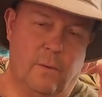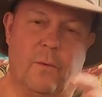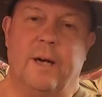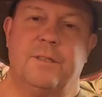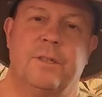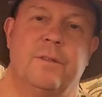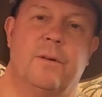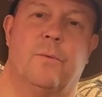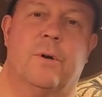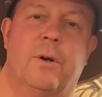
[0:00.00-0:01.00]
Watching
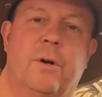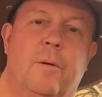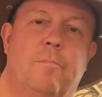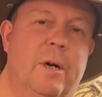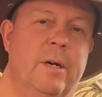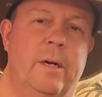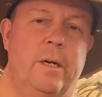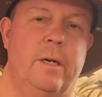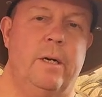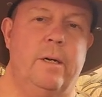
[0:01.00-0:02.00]
the world
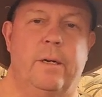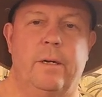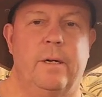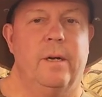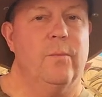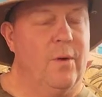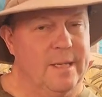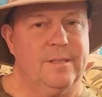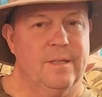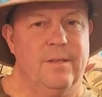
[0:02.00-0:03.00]
burn,
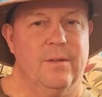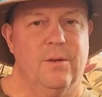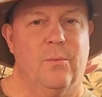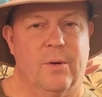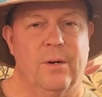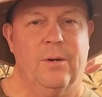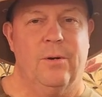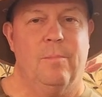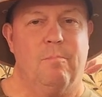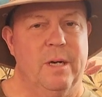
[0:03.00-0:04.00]
watching the
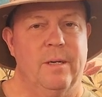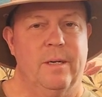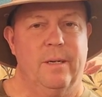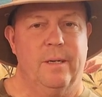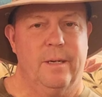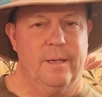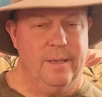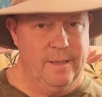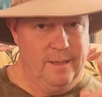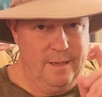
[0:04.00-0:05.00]
world burn.
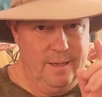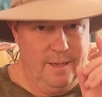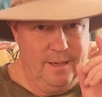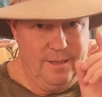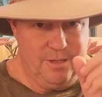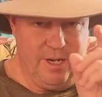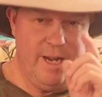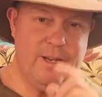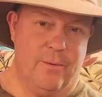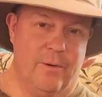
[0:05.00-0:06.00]

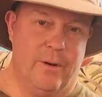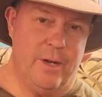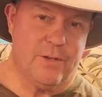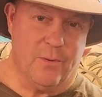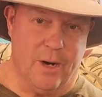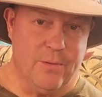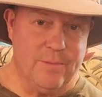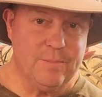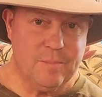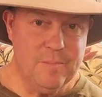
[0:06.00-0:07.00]
January
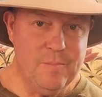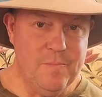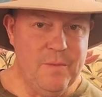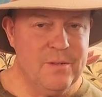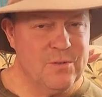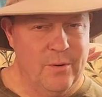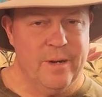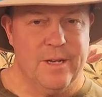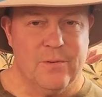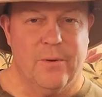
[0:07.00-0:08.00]
12th,
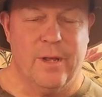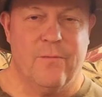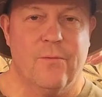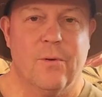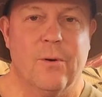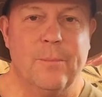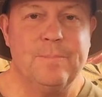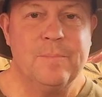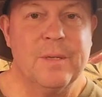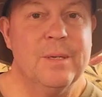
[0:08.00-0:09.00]

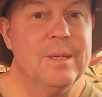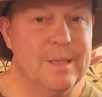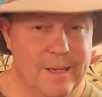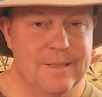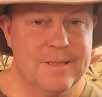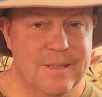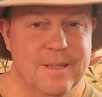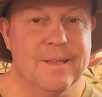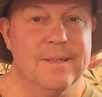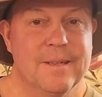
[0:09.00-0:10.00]
2024. Let's
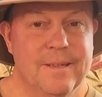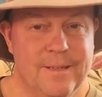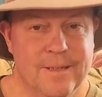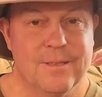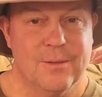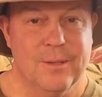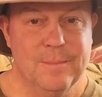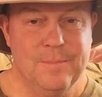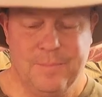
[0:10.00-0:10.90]
get into it.